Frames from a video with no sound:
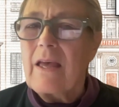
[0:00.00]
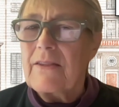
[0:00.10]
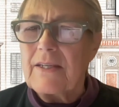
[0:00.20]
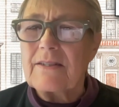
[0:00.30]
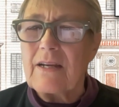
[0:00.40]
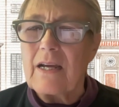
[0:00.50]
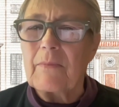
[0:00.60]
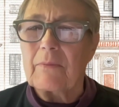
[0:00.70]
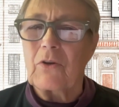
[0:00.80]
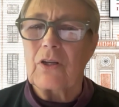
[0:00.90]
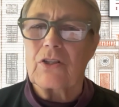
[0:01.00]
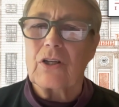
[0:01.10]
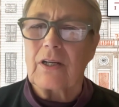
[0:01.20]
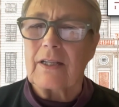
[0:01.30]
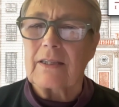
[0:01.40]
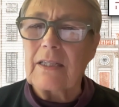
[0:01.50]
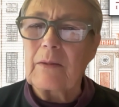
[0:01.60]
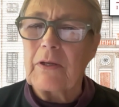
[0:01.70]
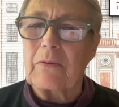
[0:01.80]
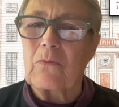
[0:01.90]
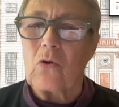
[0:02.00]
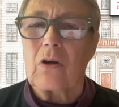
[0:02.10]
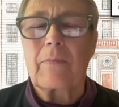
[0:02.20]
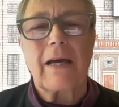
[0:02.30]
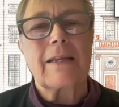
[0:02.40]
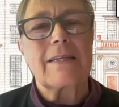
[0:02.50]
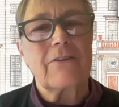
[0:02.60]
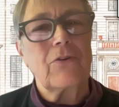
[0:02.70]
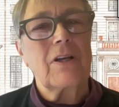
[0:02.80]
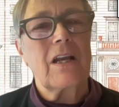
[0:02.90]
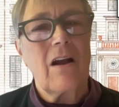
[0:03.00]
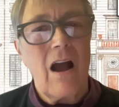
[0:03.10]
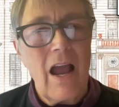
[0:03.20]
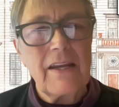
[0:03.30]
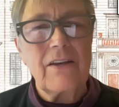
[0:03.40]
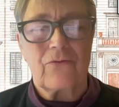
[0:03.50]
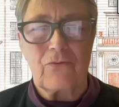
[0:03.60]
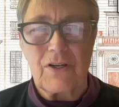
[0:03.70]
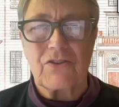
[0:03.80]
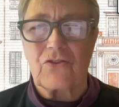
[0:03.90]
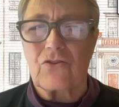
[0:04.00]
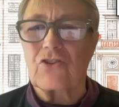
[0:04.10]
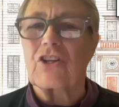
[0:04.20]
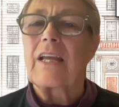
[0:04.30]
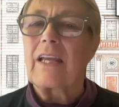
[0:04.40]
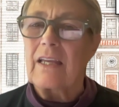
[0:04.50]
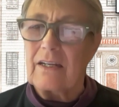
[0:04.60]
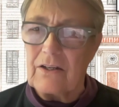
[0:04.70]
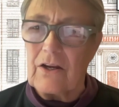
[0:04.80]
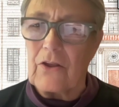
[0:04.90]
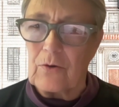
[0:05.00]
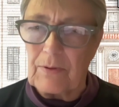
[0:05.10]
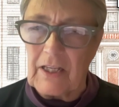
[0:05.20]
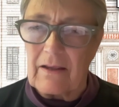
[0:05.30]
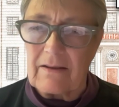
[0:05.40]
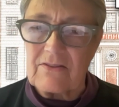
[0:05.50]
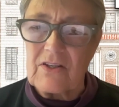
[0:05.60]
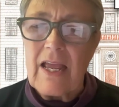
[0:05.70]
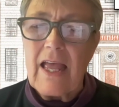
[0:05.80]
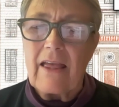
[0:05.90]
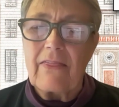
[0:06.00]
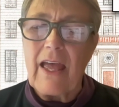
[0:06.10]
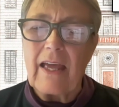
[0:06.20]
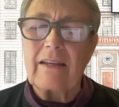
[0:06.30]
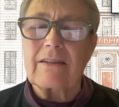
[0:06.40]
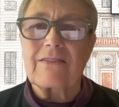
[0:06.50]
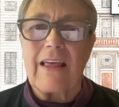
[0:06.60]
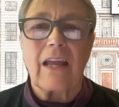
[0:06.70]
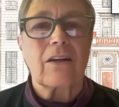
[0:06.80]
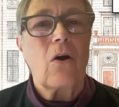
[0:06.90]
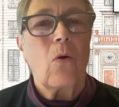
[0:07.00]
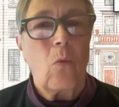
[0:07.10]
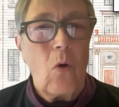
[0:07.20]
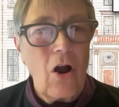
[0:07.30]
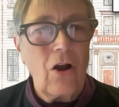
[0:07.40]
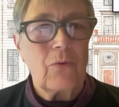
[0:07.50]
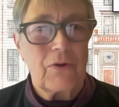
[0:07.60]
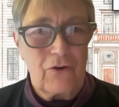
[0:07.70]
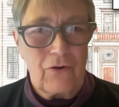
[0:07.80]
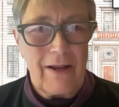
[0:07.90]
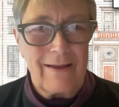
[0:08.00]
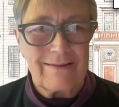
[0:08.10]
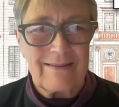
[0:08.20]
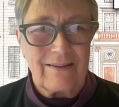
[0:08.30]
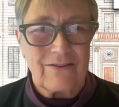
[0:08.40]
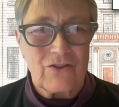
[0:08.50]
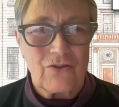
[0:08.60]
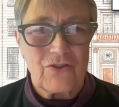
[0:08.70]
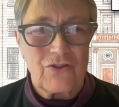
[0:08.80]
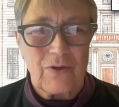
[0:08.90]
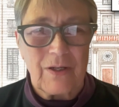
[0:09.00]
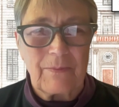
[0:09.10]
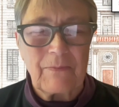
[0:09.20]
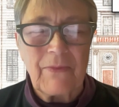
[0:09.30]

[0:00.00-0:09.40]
This time, I'm going to talk a little bit more about a different kind of research in another place, and that is that walk with your ancestors trip.